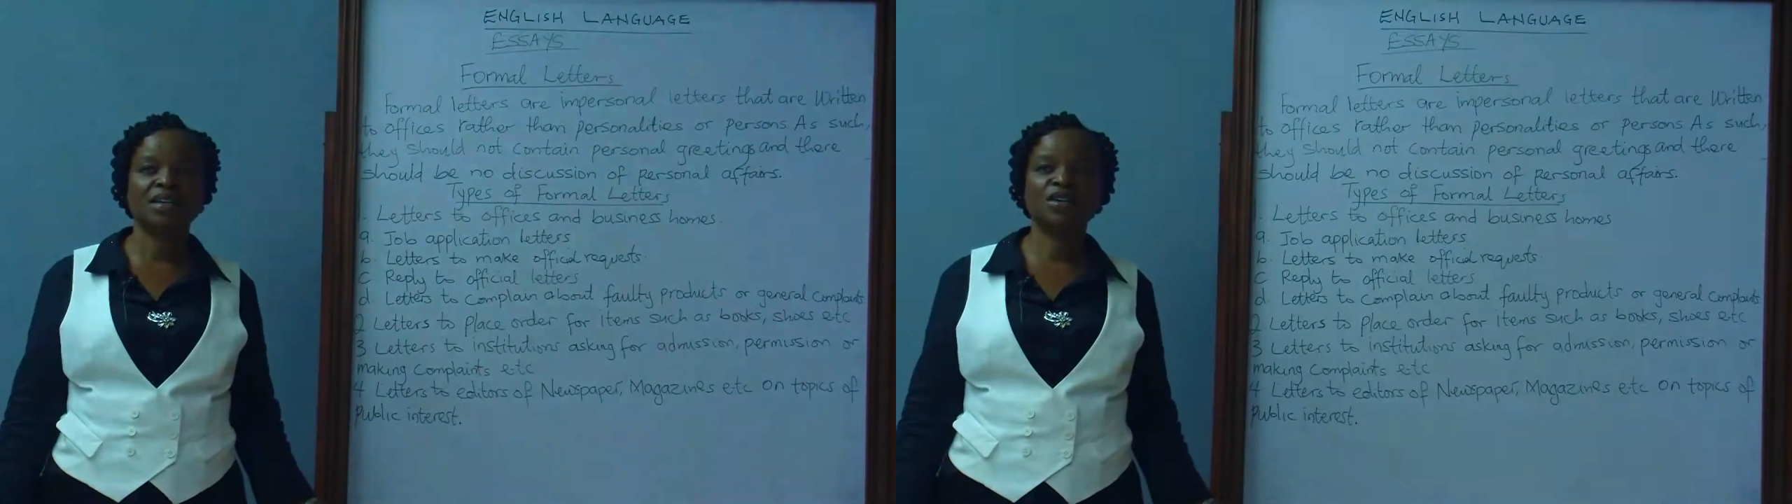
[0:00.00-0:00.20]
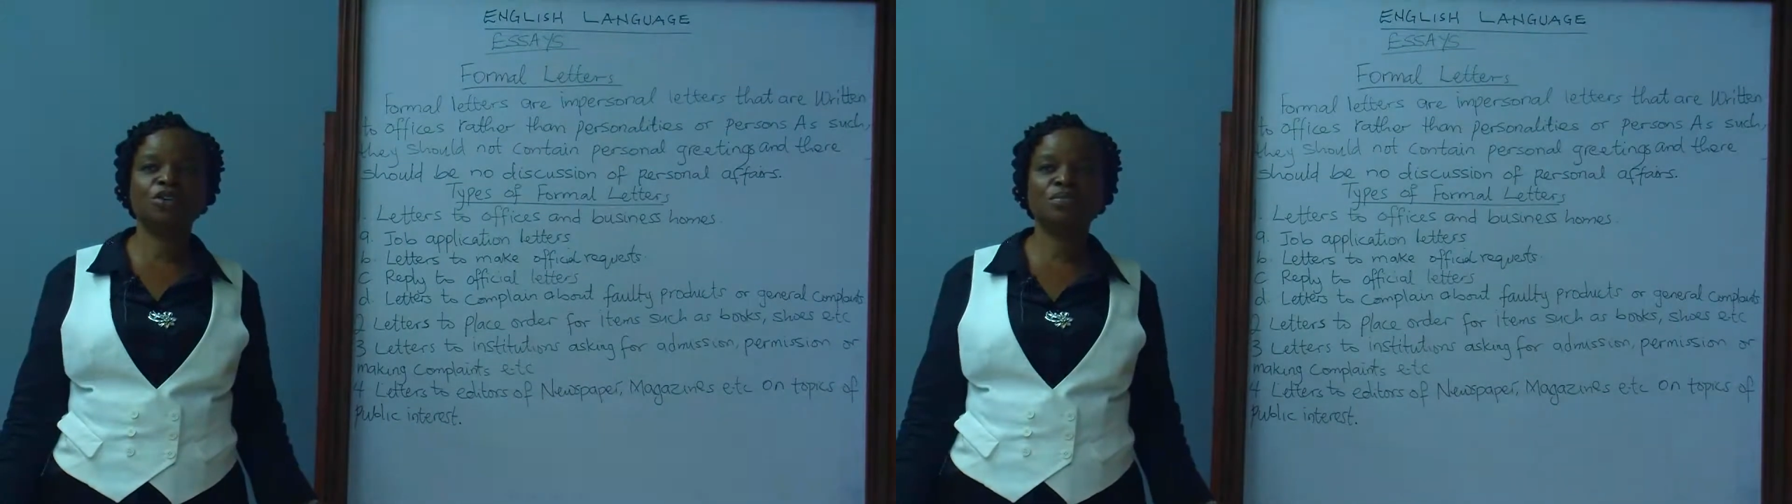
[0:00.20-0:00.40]

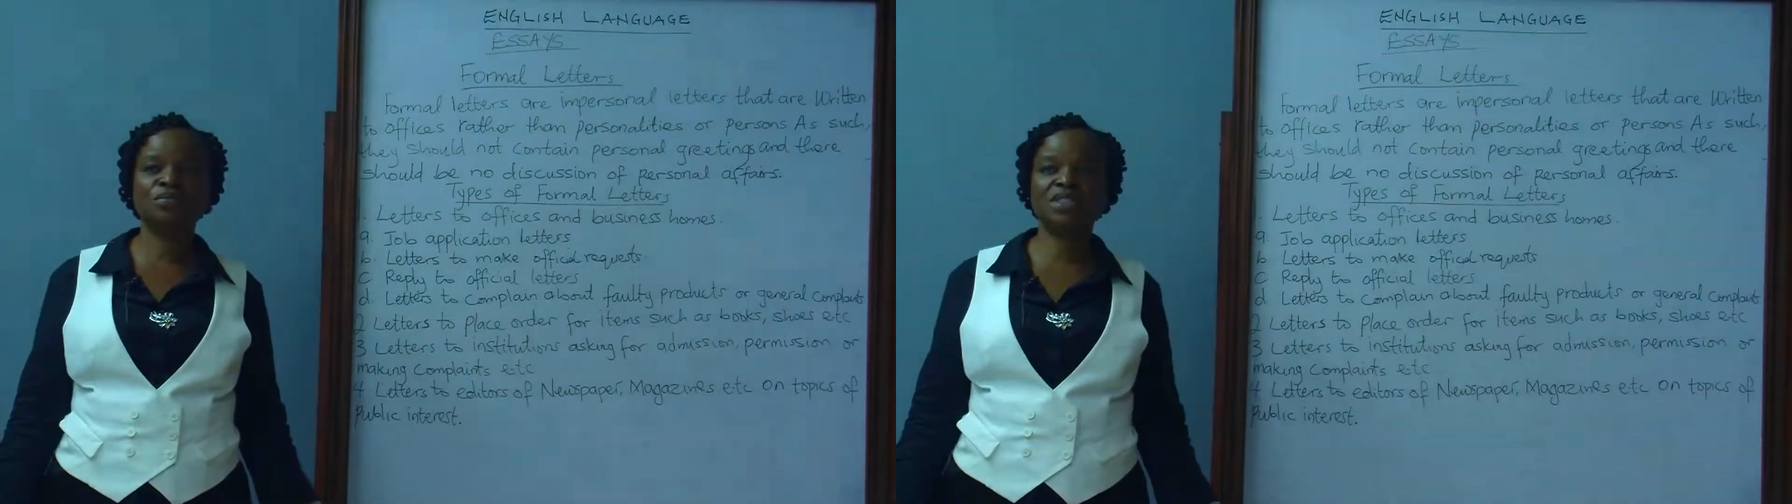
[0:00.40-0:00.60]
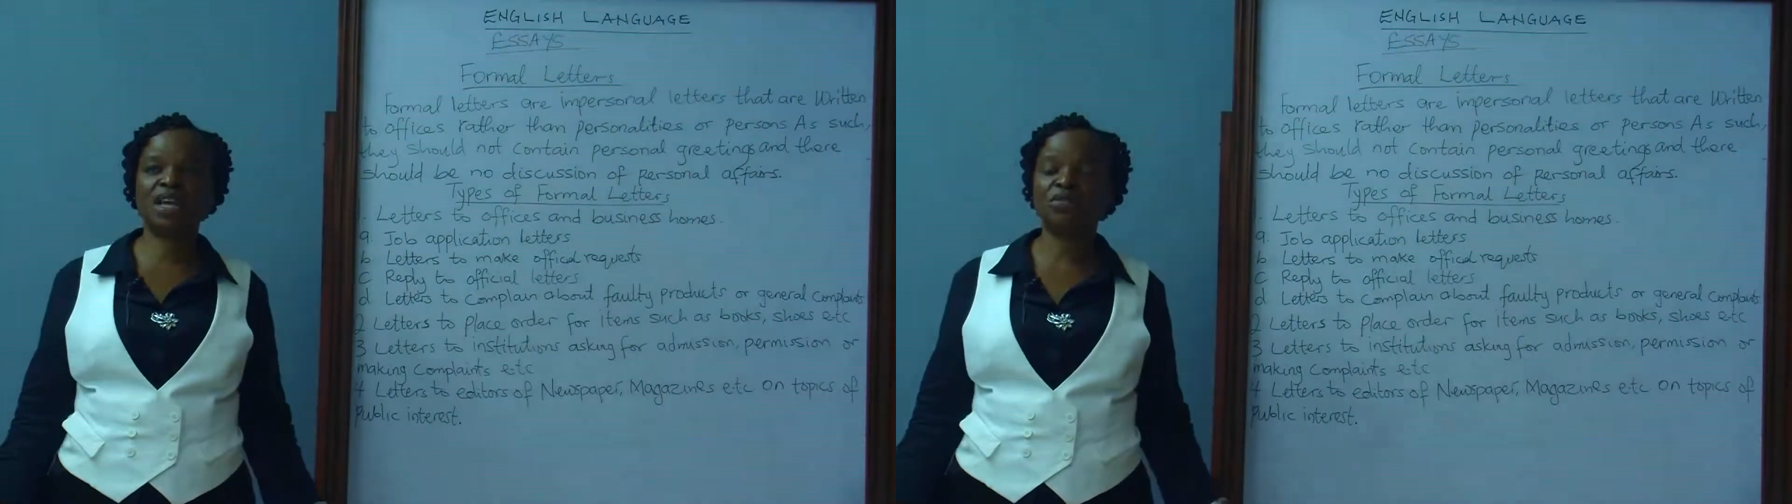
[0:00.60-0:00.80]

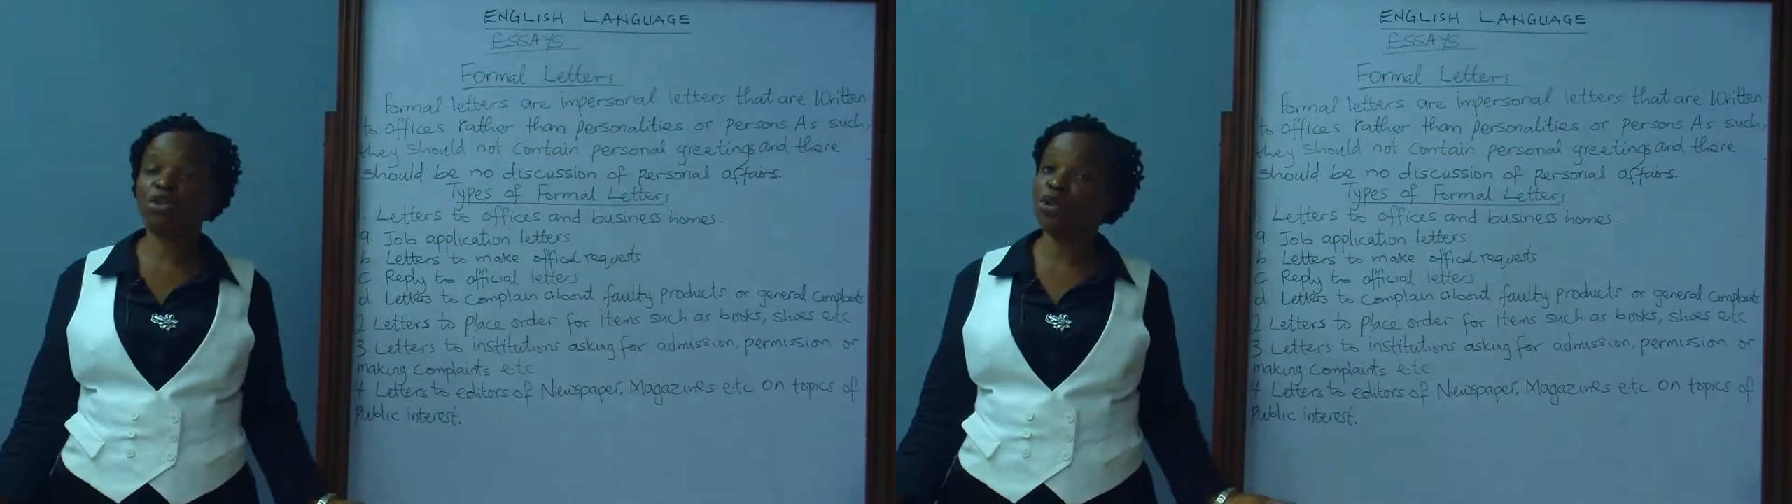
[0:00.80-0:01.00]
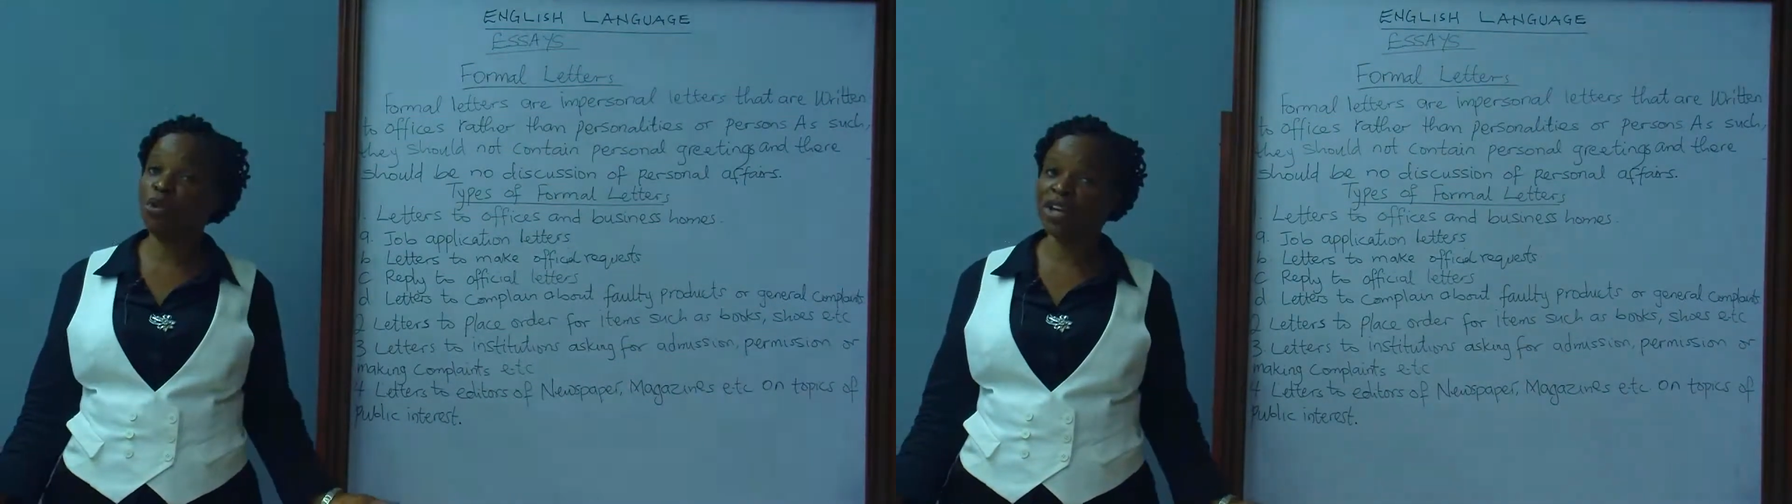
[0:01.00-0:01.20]
Yeah,
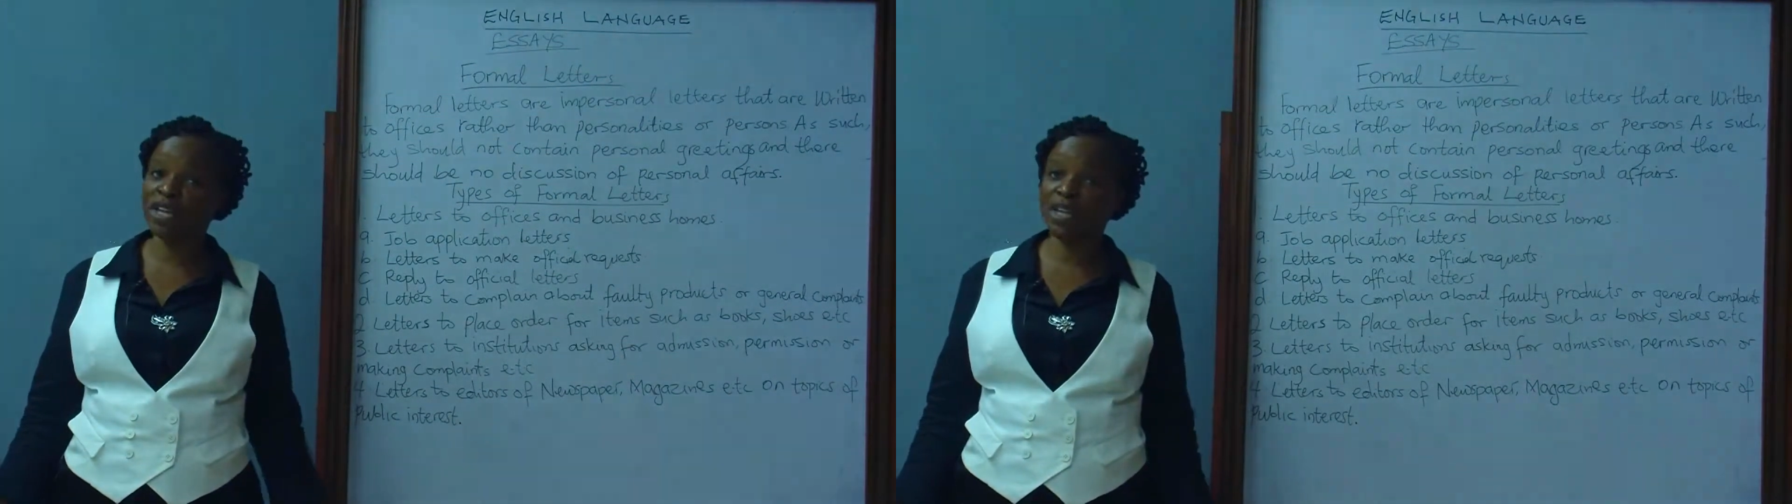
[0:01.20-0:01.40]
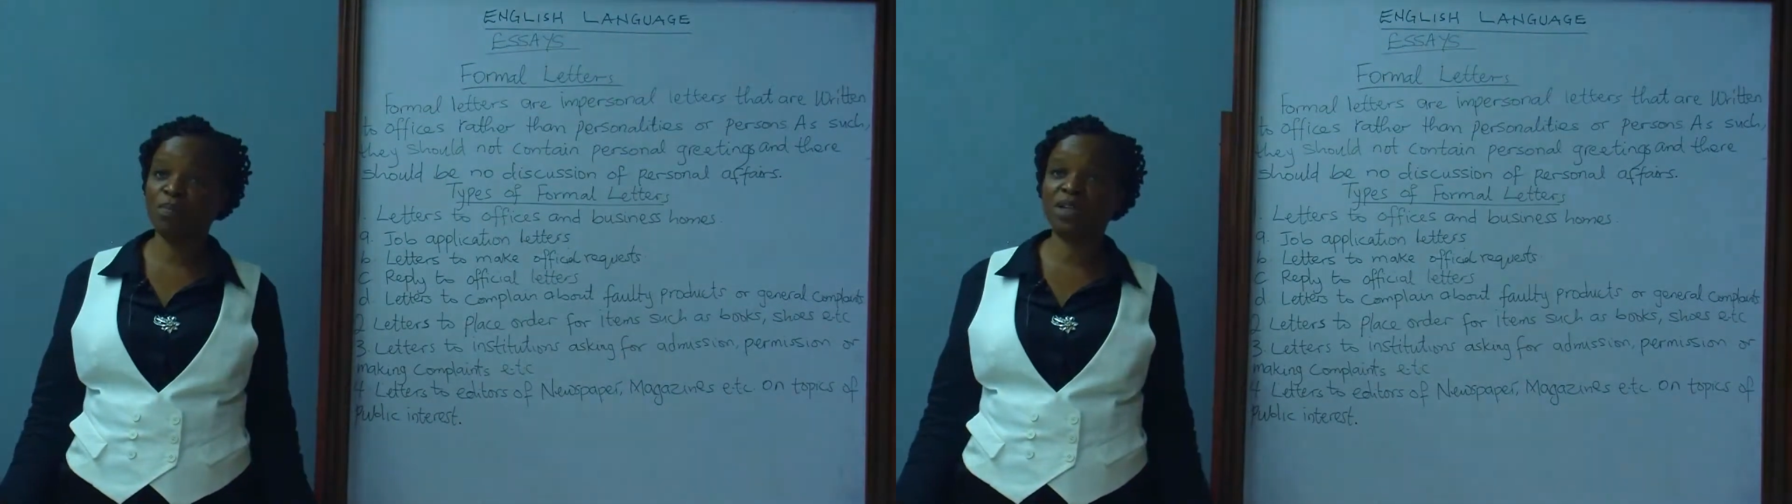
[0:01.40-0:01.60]
you're working
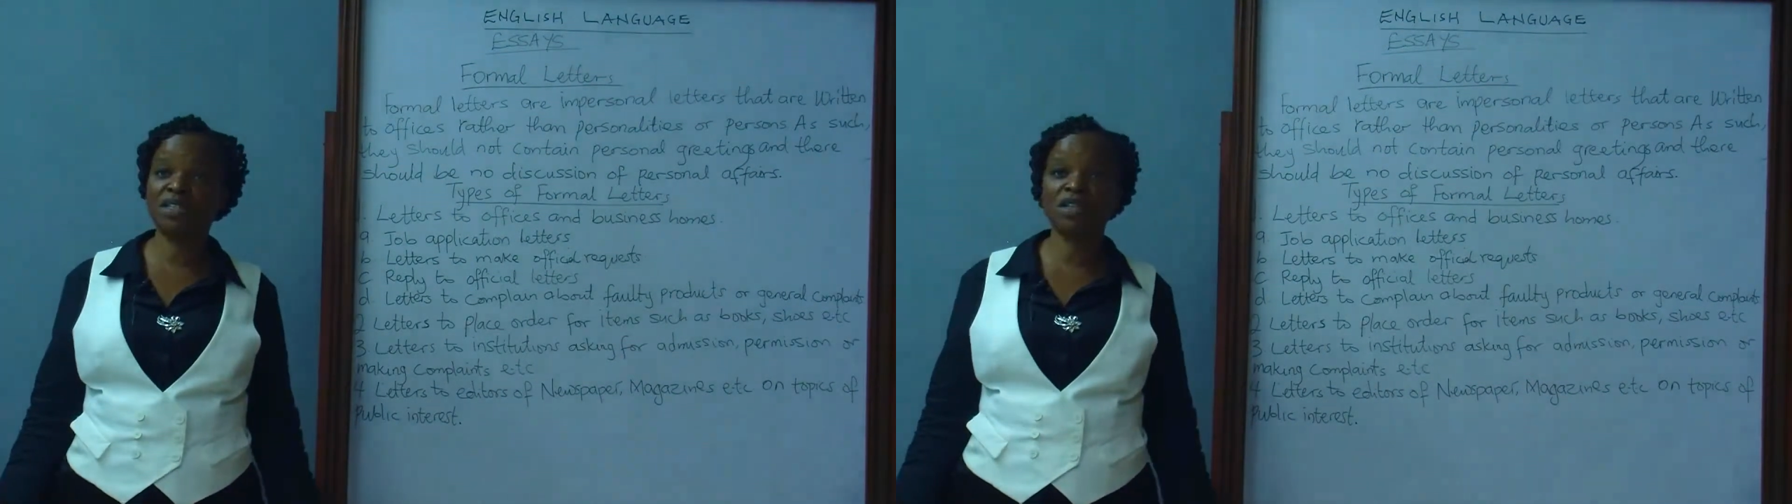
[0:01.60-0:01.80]
in a place.